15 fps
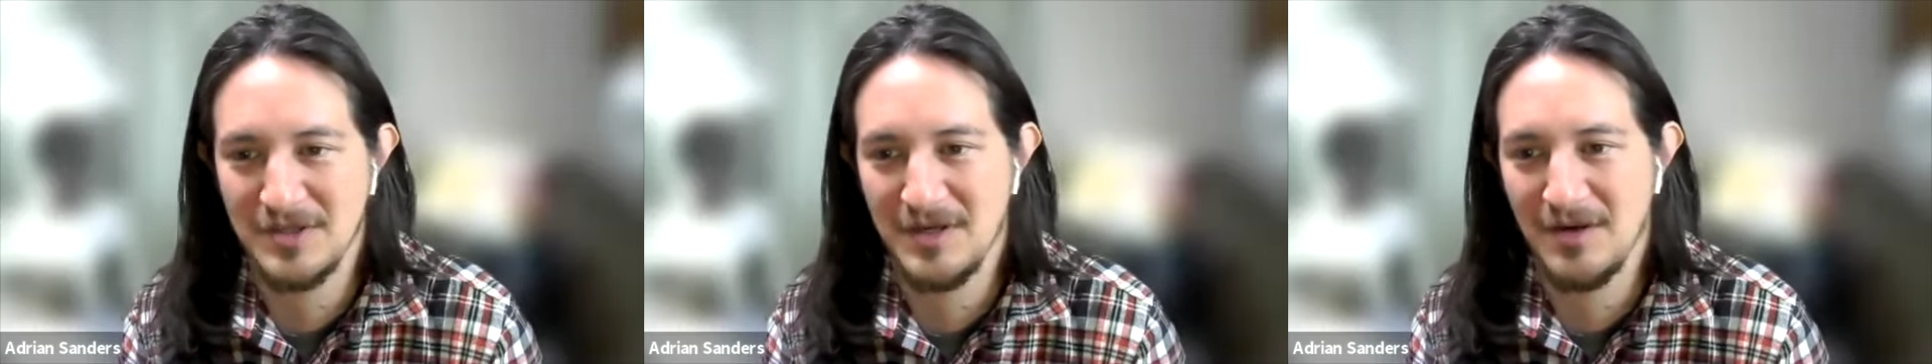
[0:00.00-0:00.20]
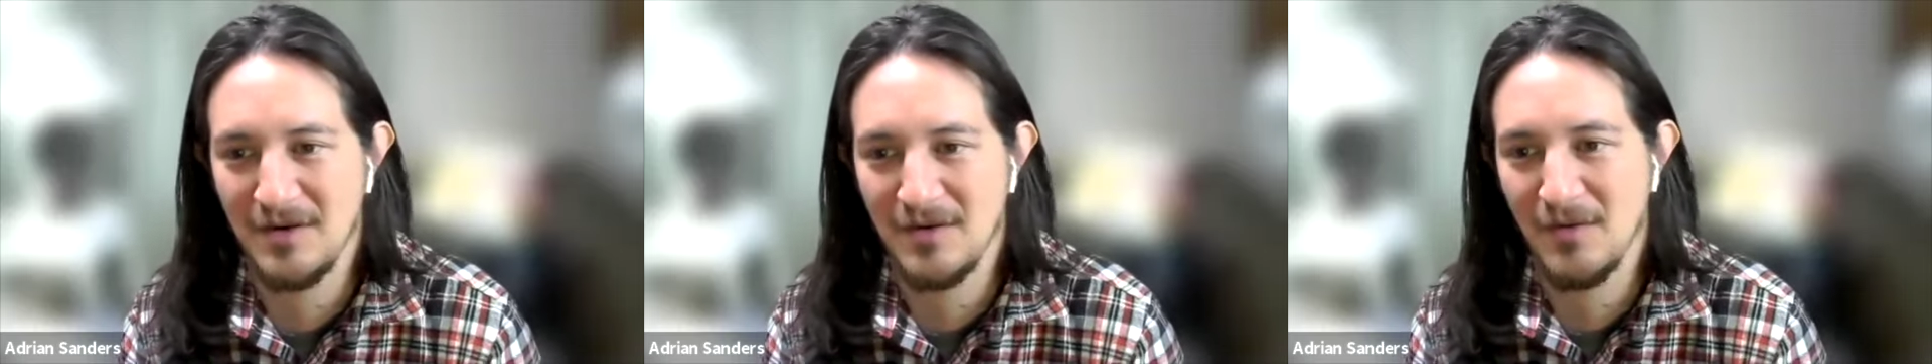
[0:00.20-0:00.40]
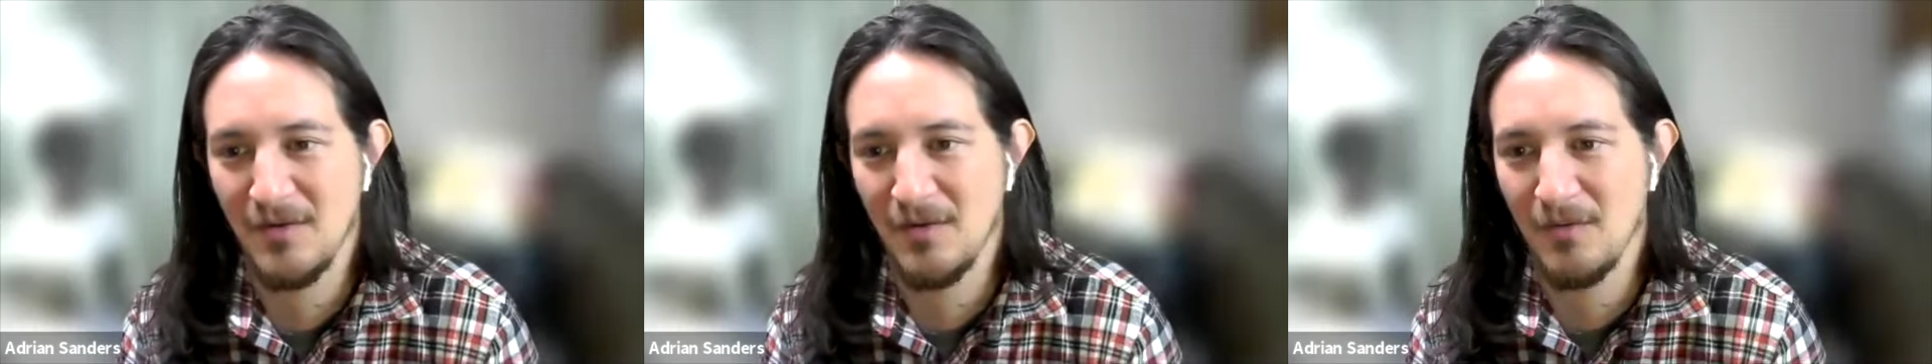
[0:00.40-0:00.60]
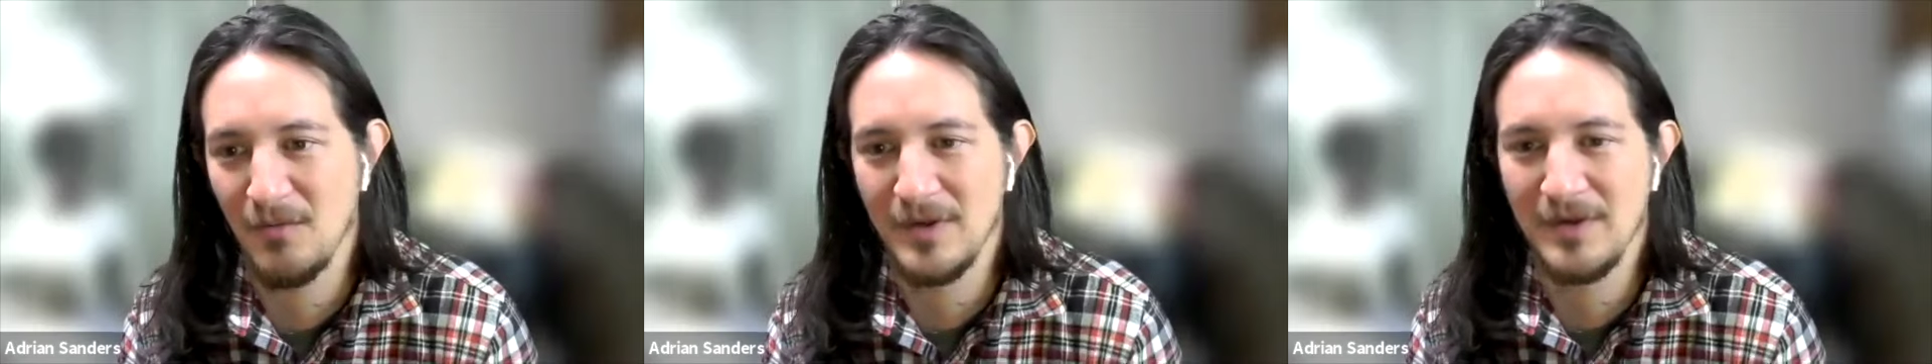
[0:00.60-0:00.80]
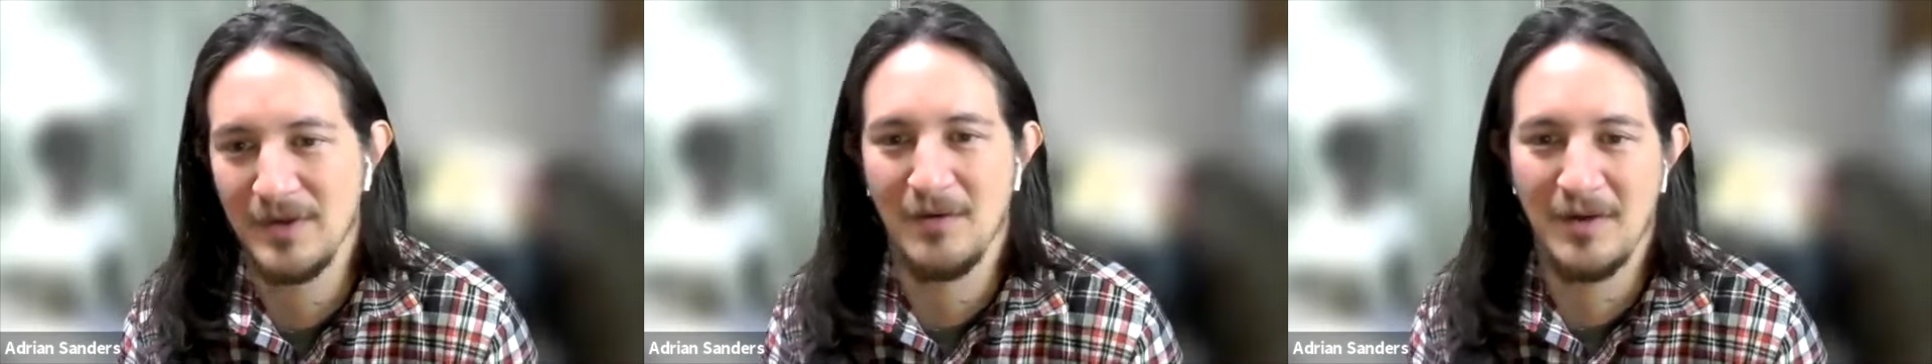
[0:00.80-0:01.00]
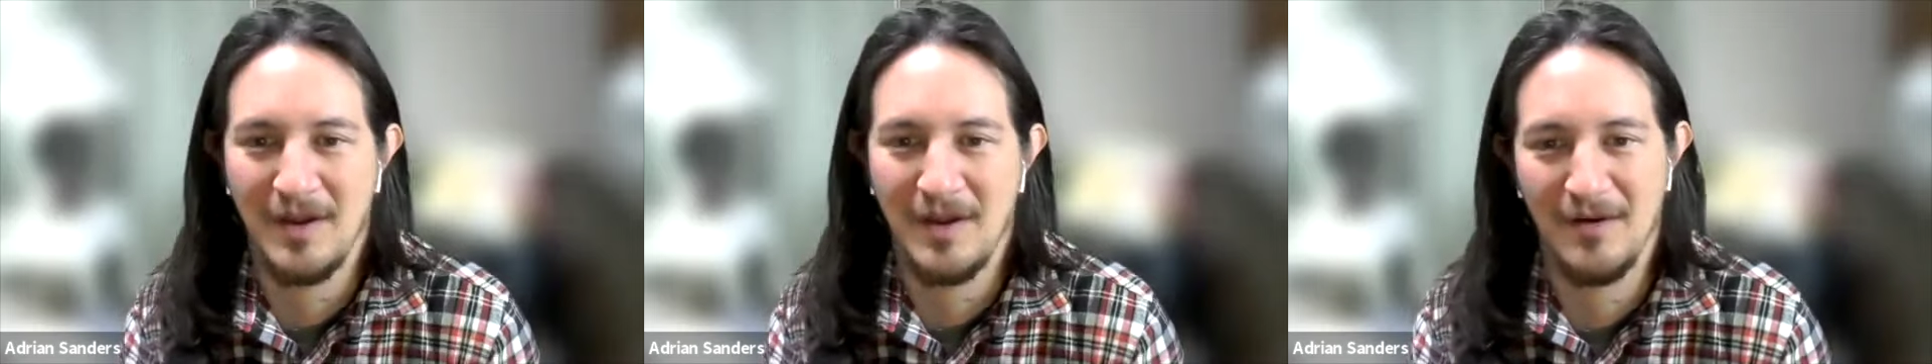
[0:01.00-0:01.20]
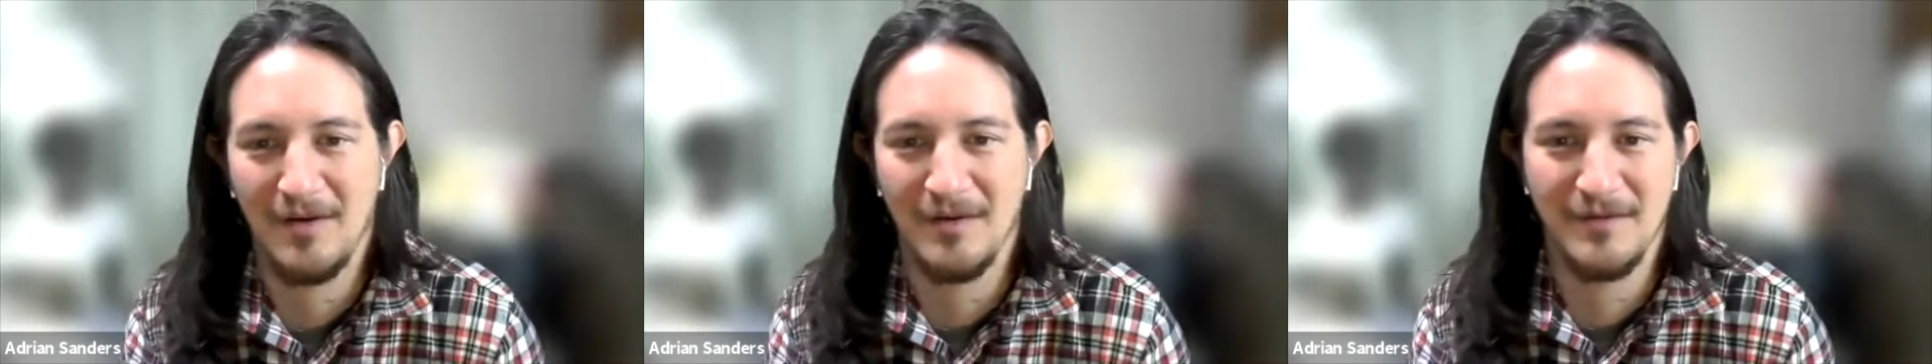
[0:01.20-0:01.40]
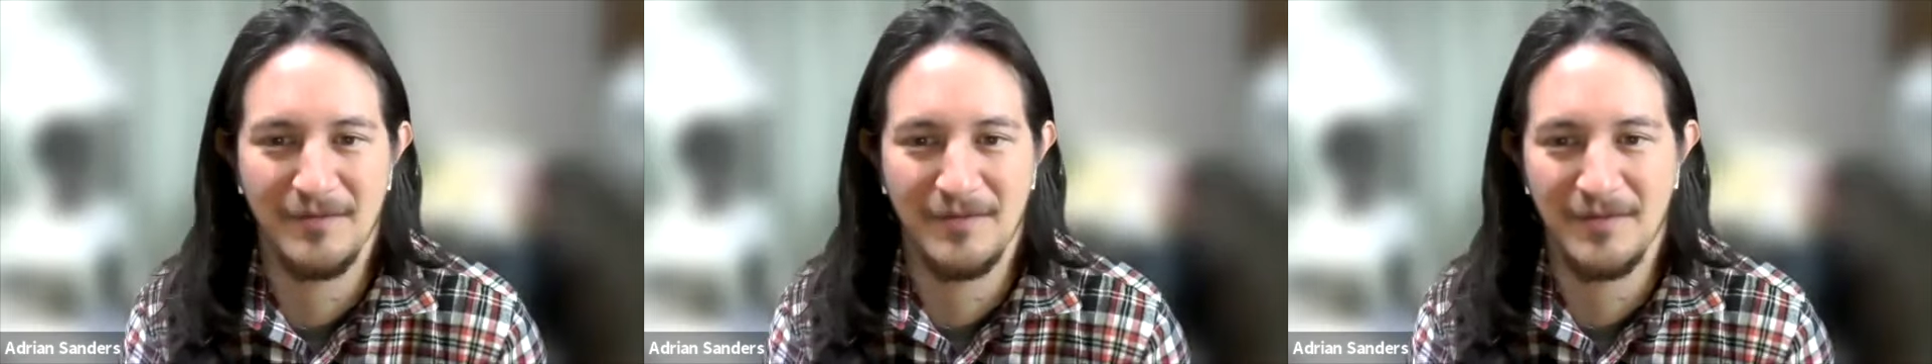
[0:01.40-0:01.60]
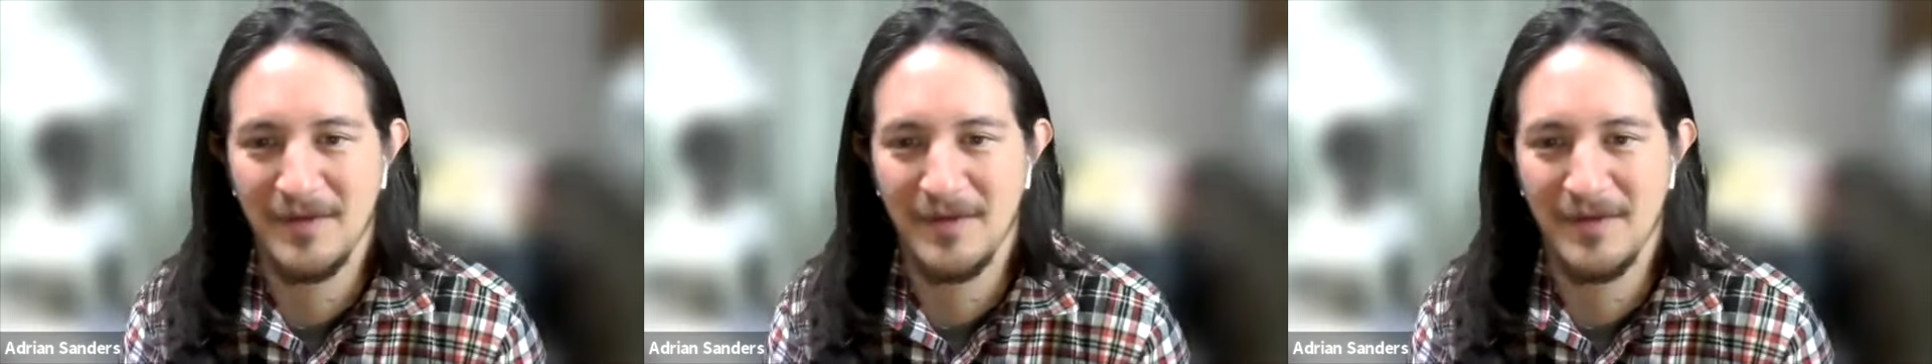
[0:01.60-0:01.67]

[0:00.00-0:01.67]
here, or we don't care